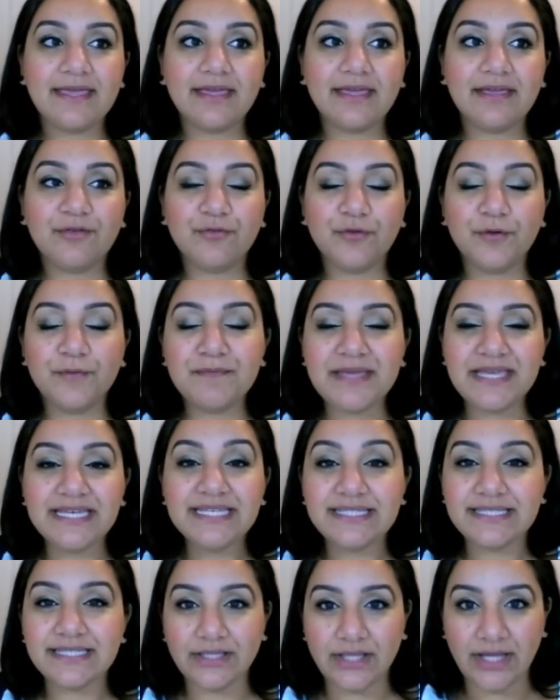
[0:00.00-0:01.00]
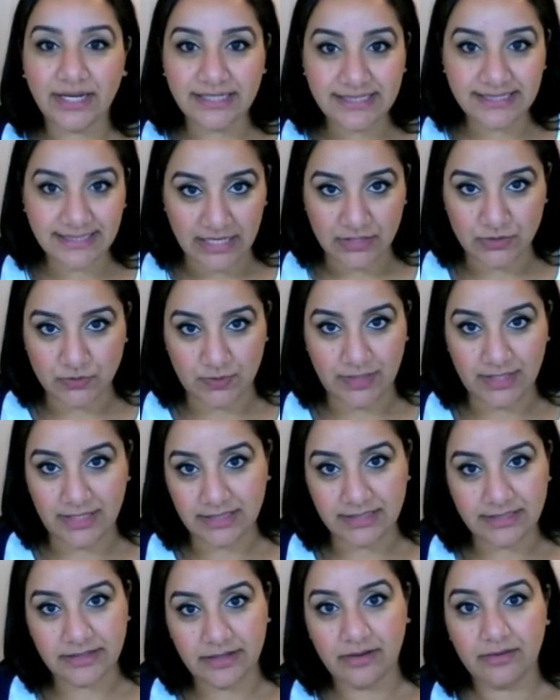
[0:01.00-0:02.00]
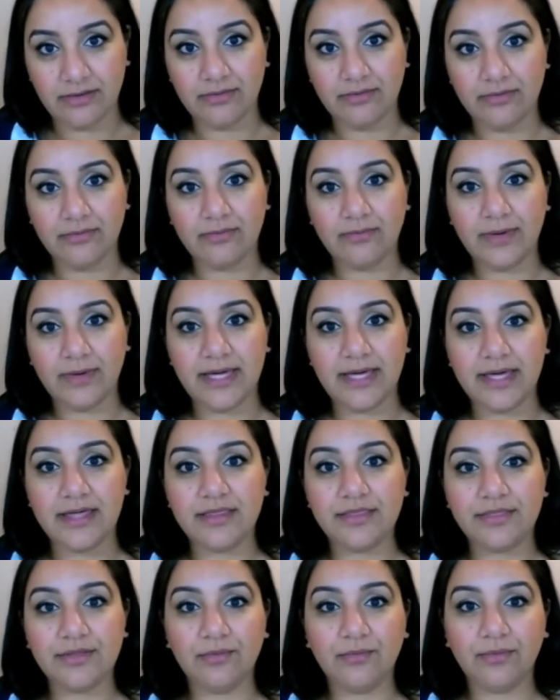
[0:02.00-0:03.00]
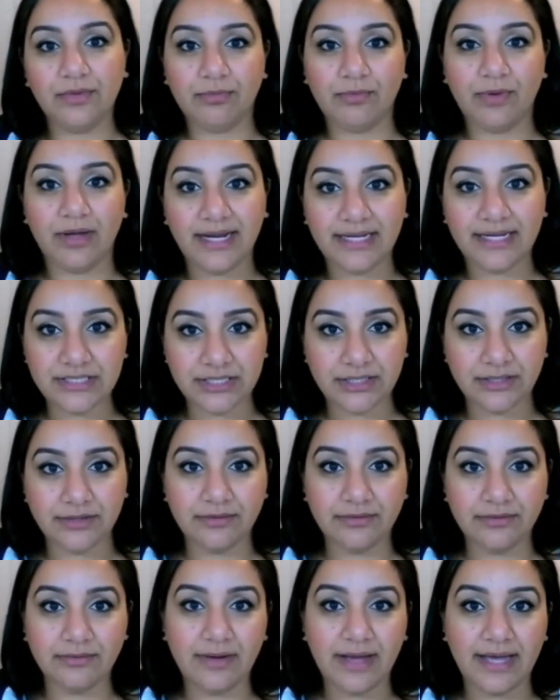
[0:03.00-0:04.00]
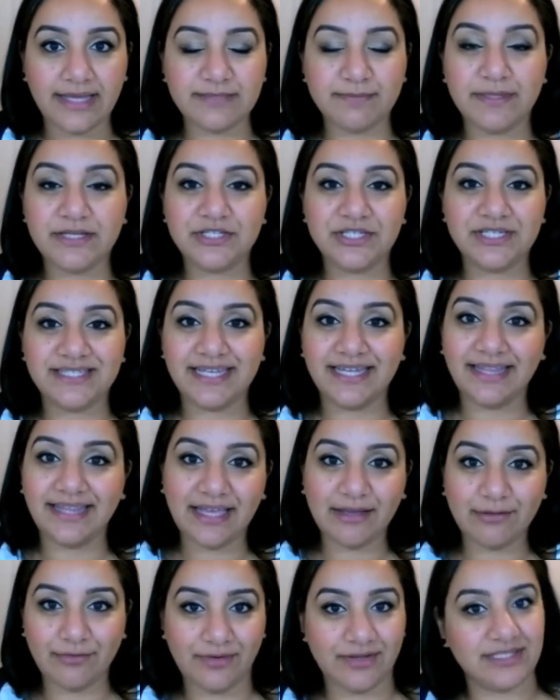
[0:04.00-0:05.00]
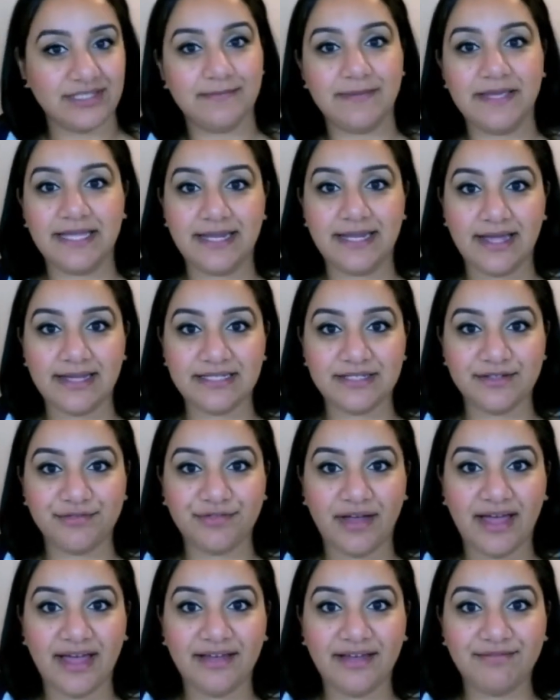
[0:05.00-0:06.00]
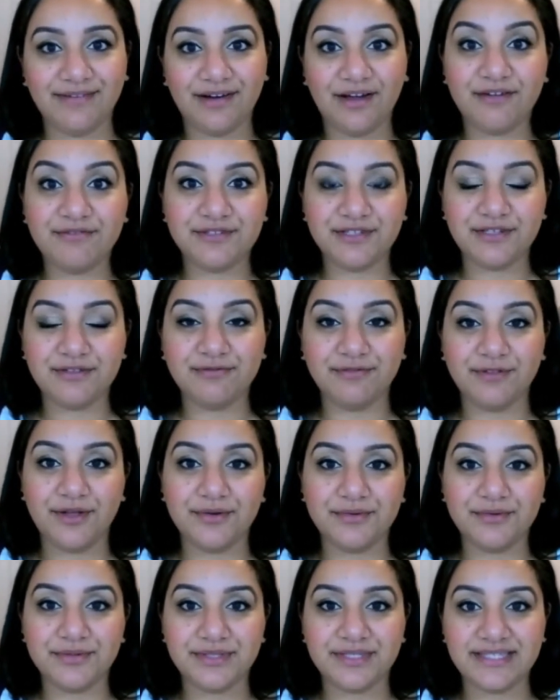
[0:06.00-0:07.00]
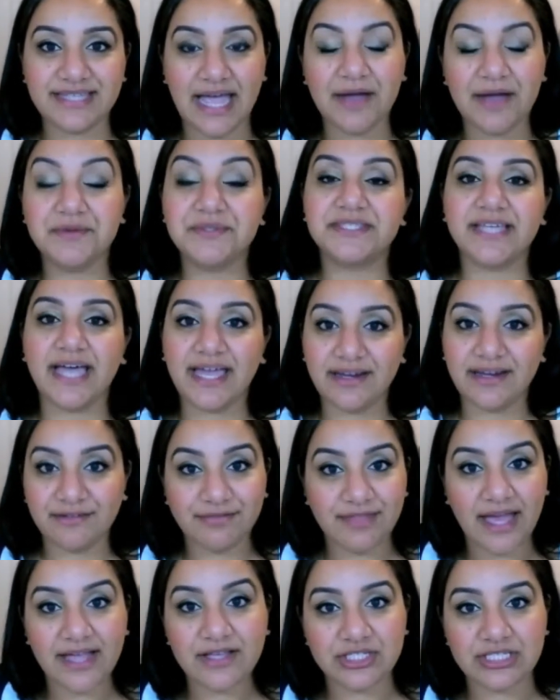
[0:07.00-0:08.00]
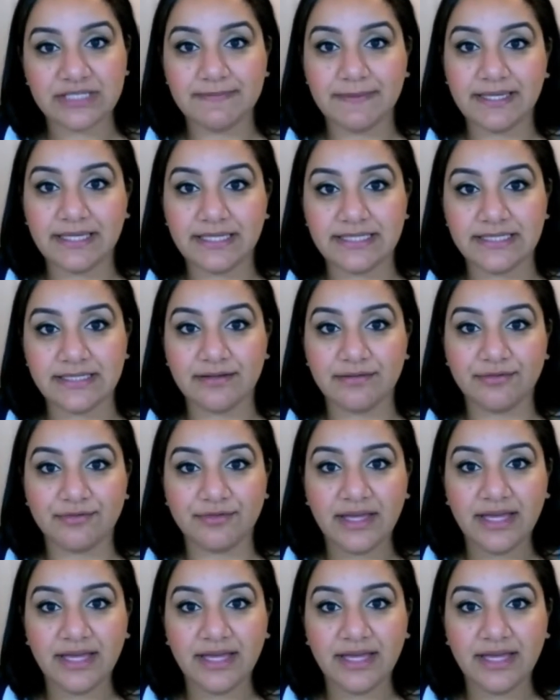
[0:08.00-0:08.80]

For me, it's a lot of scheduling. So with what I do, as much as I like for it to be a 9 to 5, it often flows outside of that, just because of